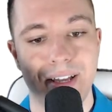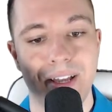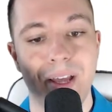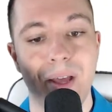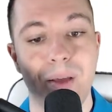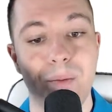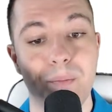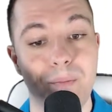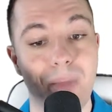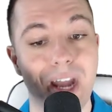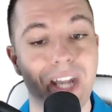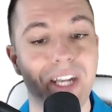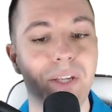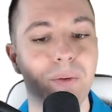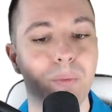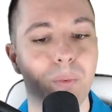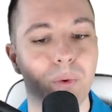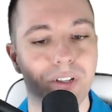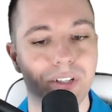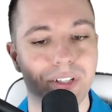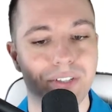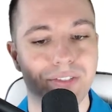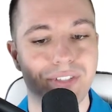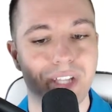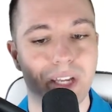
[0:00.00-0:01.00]
Many real
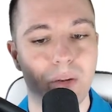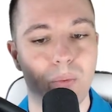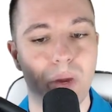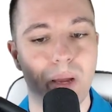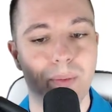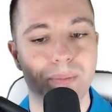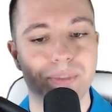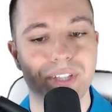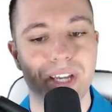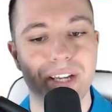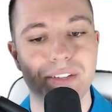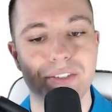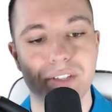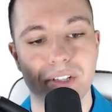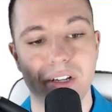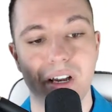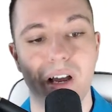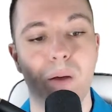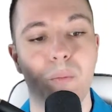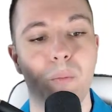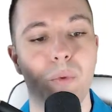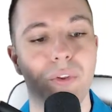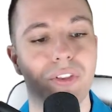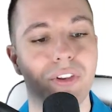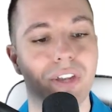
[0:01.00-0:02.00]
estate websites
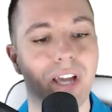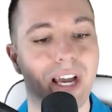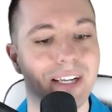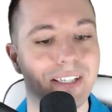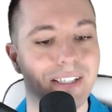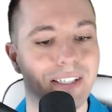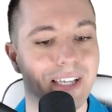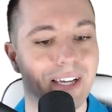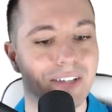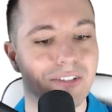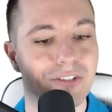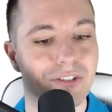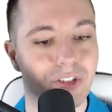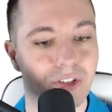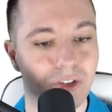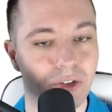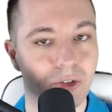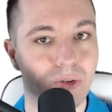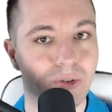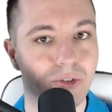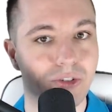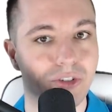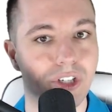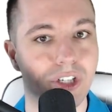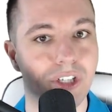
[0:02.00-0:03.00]
come with an IDX
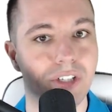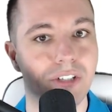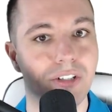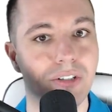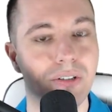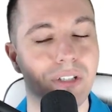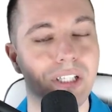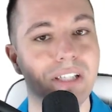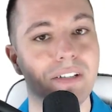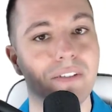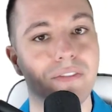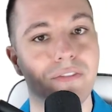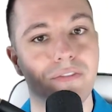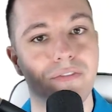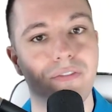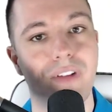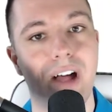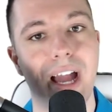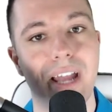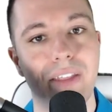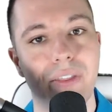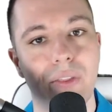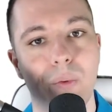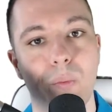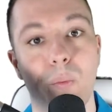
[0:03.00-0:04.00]
solution. You need to
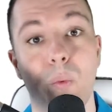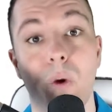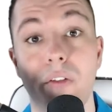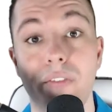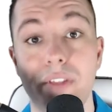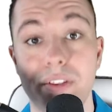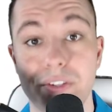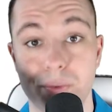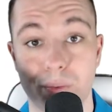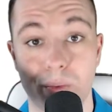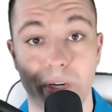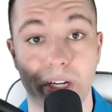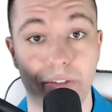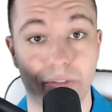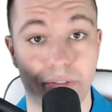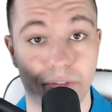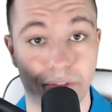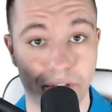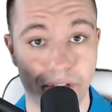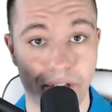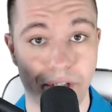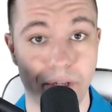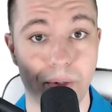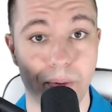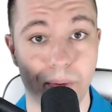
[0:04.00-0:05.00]
find the one that's right for
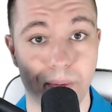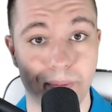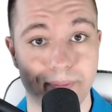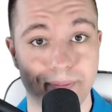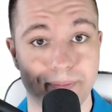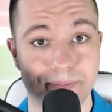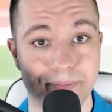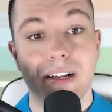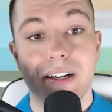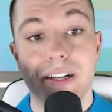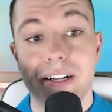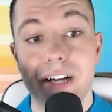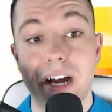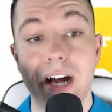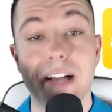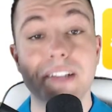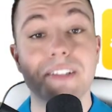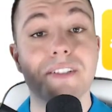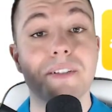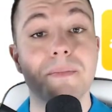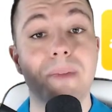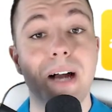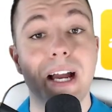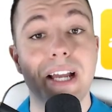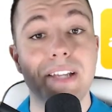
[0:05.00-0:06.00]
you.
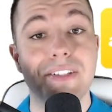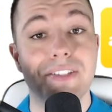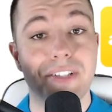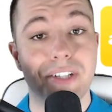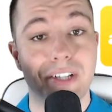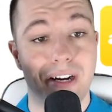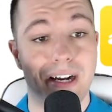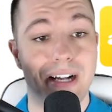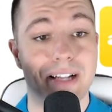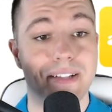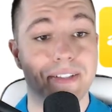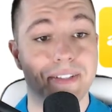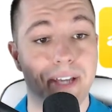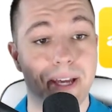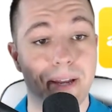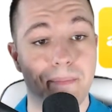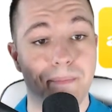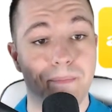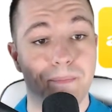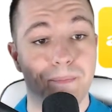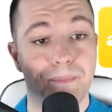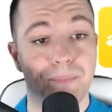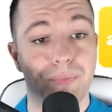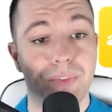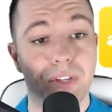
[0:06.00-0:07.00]
Customized content.
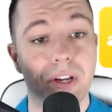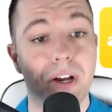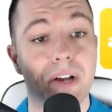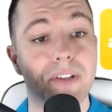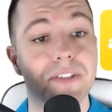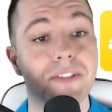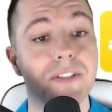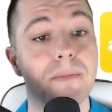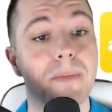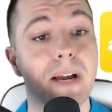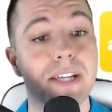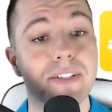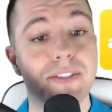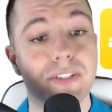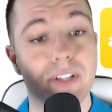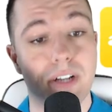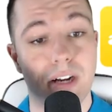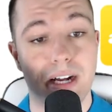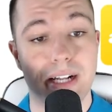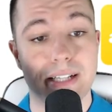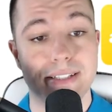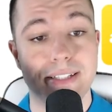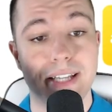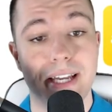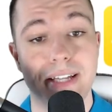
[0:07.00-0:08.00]
Customized
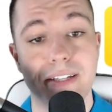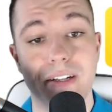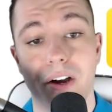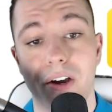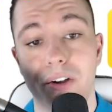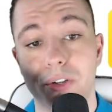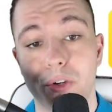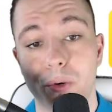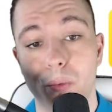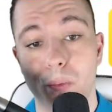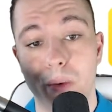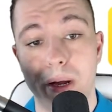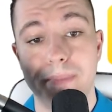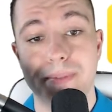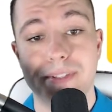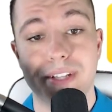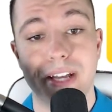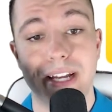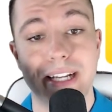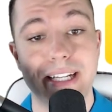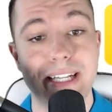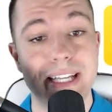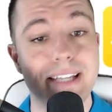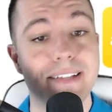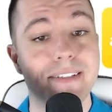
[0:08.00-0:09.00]
content on your
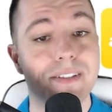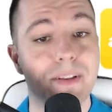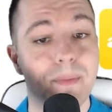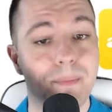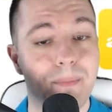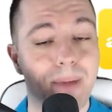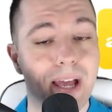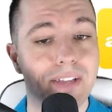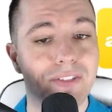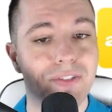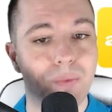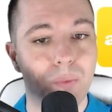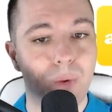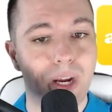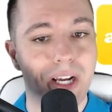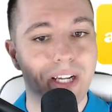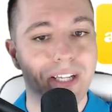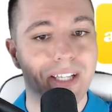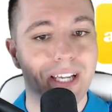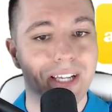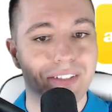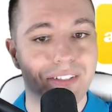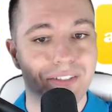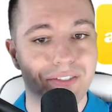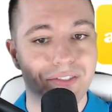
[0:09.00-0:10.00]
website is the best way to
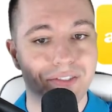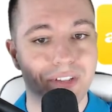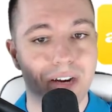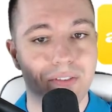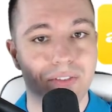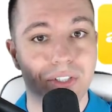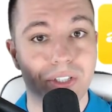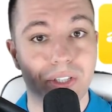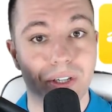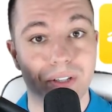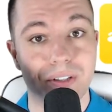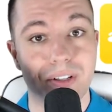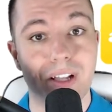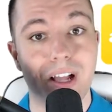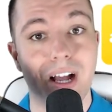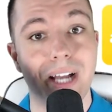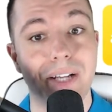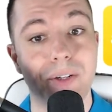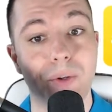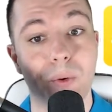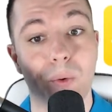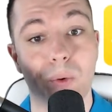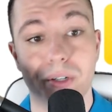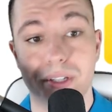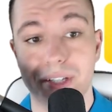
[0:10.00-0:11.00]
get discovered online
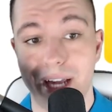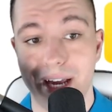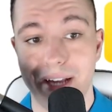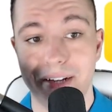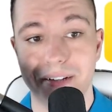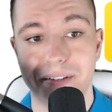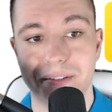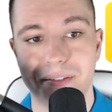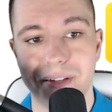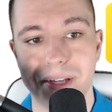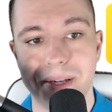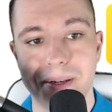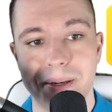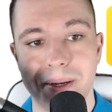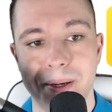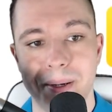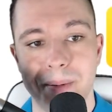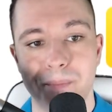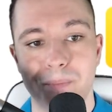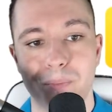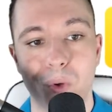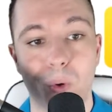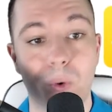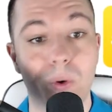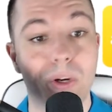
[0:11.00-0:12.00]
organically.
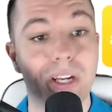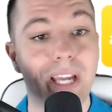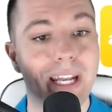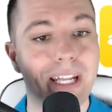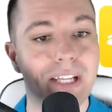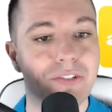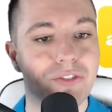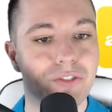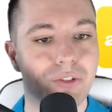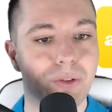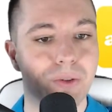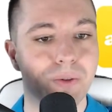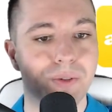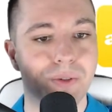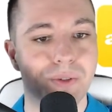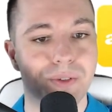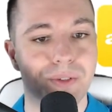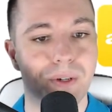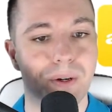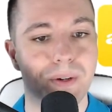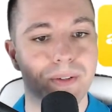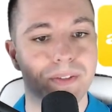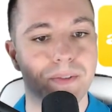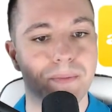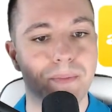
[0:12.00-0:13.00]
Organic search
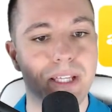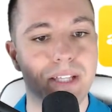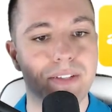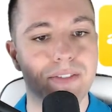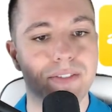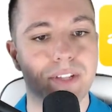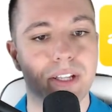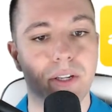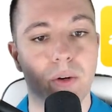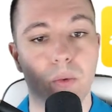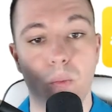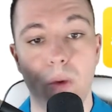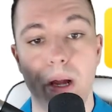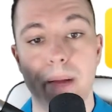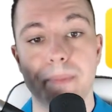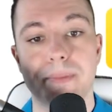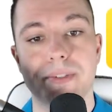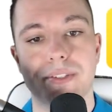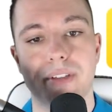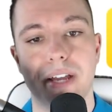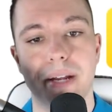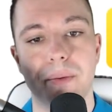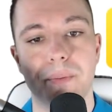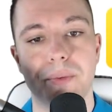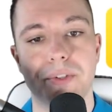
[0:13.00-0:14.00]
results means that your
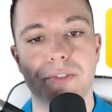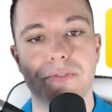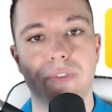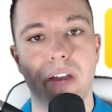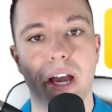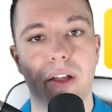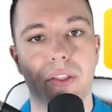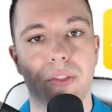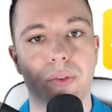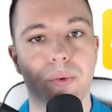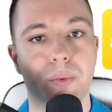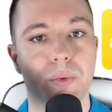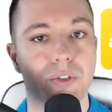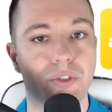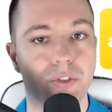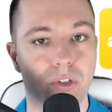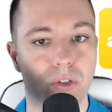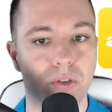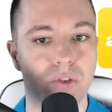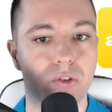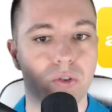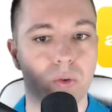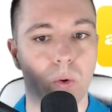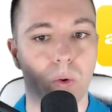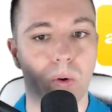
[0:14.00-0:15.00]
website was found through a
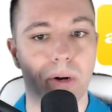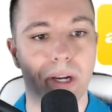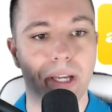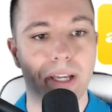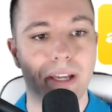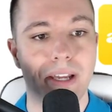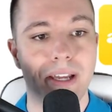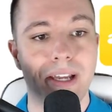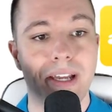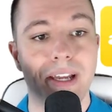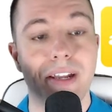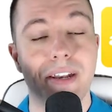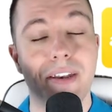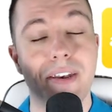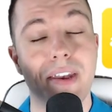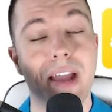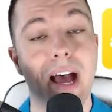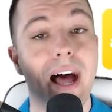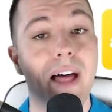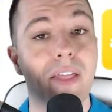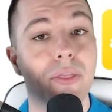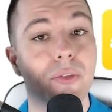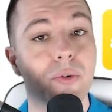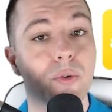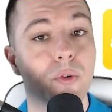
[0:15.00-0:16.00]
search query,
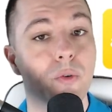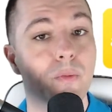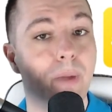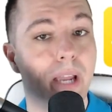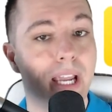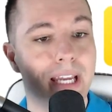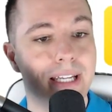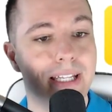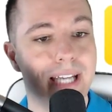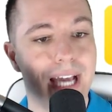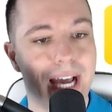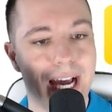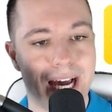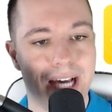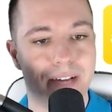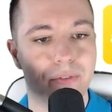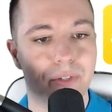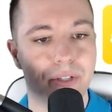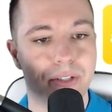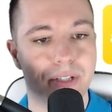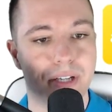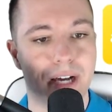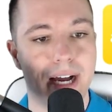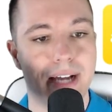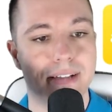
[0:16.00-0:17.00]
not through paid
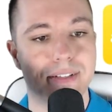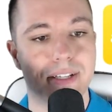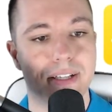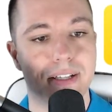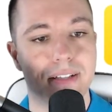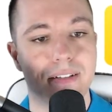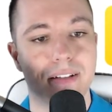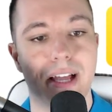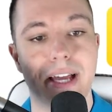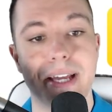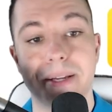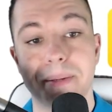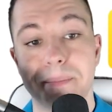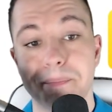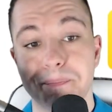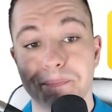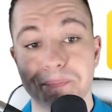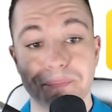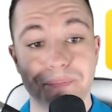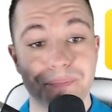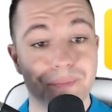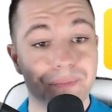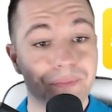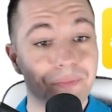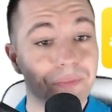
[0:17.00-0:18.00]
advertising like
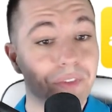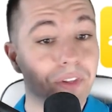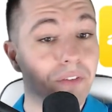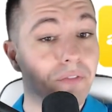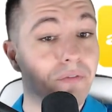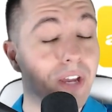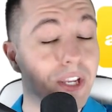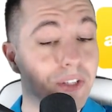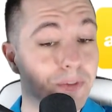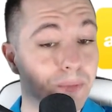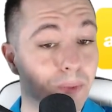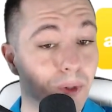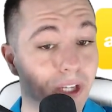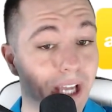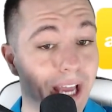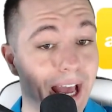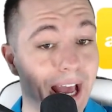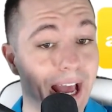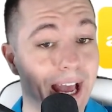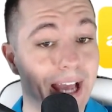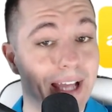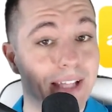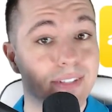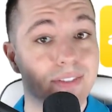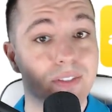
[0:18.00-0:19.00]
Facebook
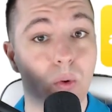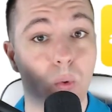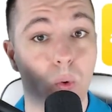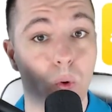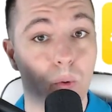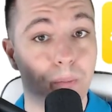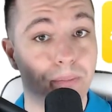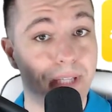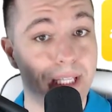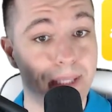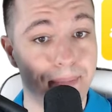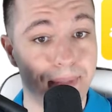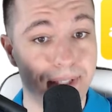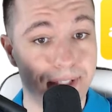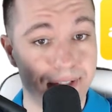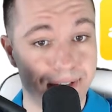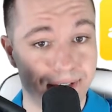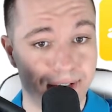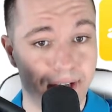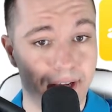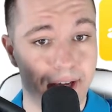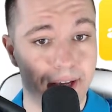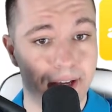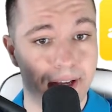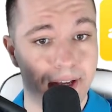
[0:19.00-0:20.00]
ads or
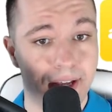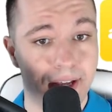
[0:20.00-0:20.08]
PPC.